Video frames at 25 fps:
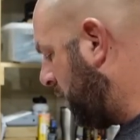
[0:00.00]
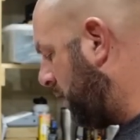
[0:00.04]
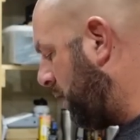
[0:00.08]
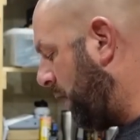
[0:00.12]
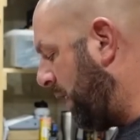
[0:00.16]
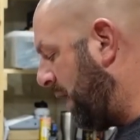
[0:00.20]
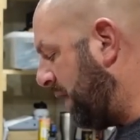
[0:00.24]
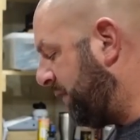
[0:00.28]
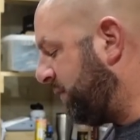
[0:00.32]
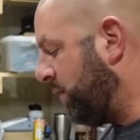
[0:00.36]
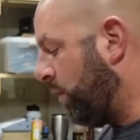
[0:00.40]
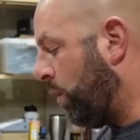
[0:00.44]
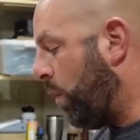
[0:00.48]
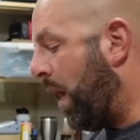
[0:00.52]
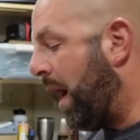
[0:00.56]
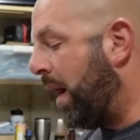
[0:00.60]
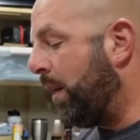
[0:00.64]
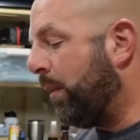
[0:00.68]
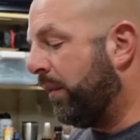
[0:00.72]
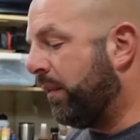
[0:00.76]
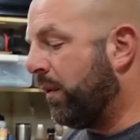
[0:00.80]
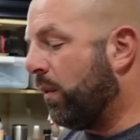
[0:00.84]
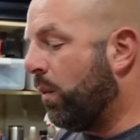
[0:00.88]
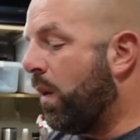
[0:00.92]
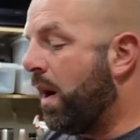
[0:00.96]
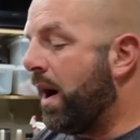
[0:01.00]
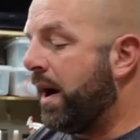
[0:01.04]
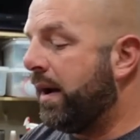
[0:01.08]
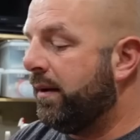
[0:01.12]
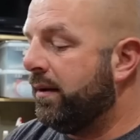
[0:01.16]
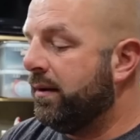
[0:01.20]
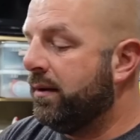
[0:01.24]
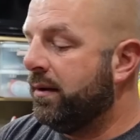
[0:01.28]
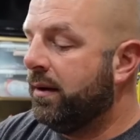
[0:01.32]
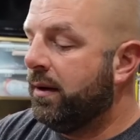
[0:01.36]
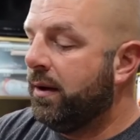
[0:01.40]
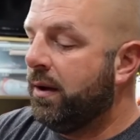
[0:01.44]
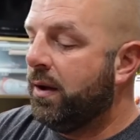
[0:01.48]
Or no, that's a white with a white.
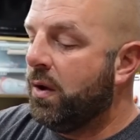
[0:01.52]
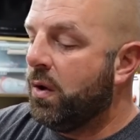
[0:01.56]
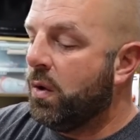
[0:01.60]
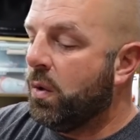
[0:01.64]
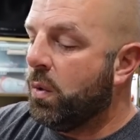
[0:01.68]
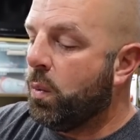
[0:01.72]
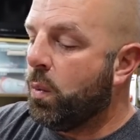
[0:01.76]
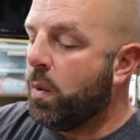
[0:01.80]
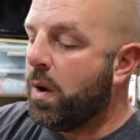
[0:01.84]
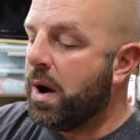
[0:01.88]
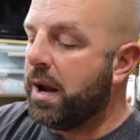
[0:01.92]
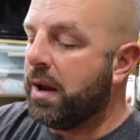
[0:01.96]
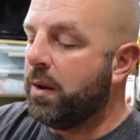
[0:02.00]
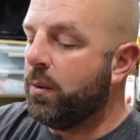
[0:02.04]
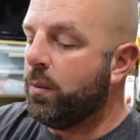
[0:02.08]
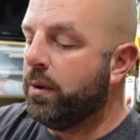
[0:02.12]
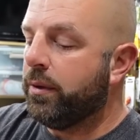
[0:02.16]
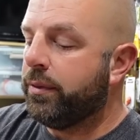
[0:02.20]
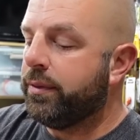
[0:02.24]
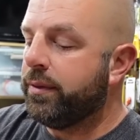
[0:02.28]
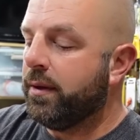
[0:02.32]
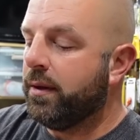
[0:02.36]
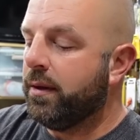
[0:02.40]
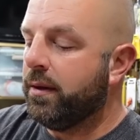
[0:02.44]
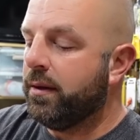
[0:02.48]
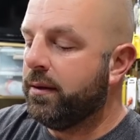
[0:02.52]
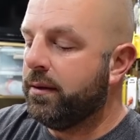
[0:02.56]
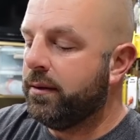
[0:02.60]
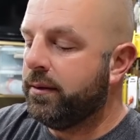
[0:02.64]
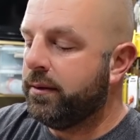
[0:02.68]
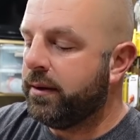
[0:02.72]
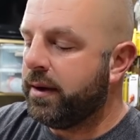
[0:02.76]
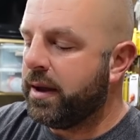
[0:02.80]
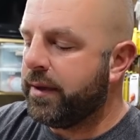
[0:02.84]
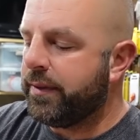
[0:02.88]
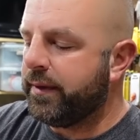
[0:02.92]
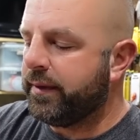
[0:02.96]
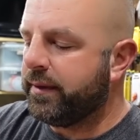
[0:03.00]
White with a,
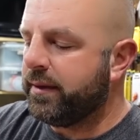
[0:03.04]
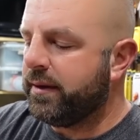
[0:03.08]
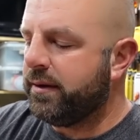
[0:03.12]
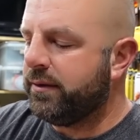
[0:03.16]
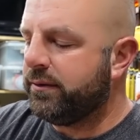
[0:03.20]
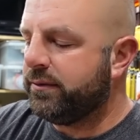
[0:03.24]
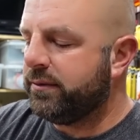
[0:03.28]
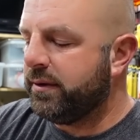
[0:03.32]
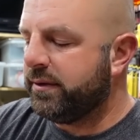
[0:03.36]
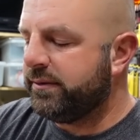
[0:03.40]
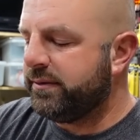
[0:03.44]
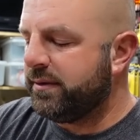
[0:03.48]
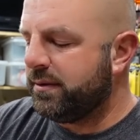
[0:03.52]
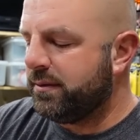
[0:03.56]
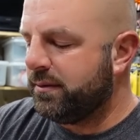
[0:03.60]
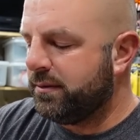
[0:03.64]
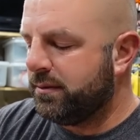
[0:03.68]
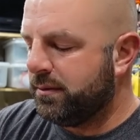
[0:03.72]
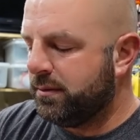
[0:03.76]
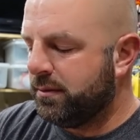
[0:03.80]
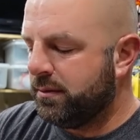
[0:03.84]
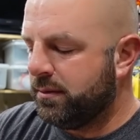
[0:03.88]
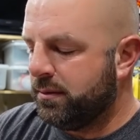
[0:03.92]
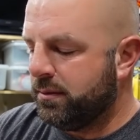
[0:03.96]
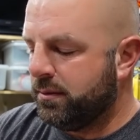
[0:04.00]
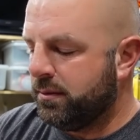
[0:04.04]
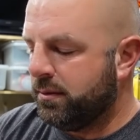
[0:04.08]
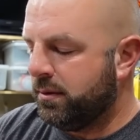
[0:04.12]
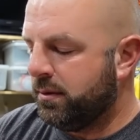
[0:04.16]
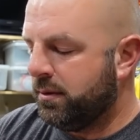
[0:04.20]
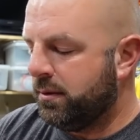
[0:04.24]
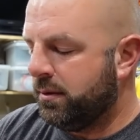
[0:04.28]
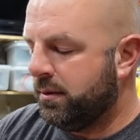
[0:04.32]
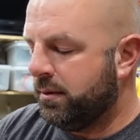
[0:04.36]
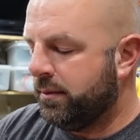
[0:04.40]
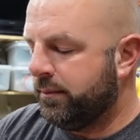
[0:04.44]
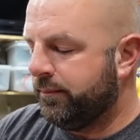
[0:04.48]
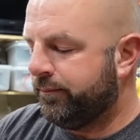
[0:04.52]
yeah, I think that is. Is it?
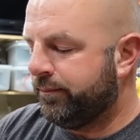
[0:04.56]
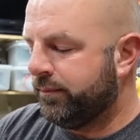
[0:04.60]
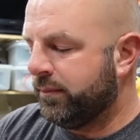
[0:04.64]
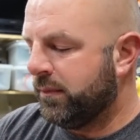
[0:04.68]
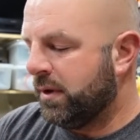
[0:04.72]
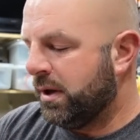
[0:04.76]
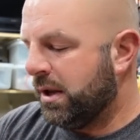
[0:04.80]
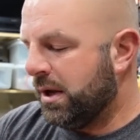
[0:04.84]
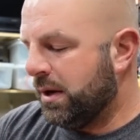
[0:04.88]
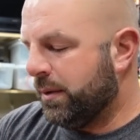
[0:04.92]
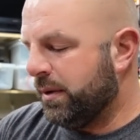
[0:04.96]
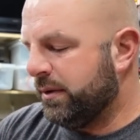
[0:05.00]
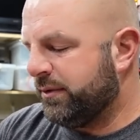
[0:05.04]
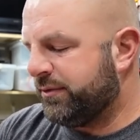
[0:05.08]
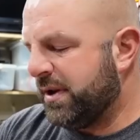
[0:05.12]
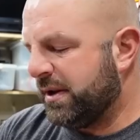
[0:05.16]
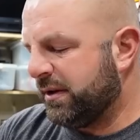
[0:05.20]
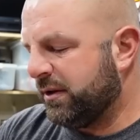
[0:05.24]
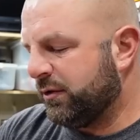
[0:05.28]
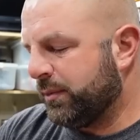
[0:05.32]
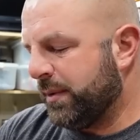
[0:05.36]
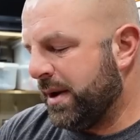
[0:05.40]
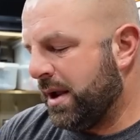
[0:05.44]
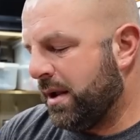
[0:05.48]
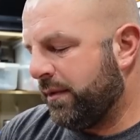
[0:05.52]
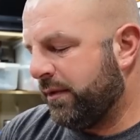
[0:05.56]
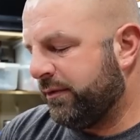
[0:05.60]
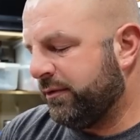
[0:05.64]
You know what? Let's take this one out.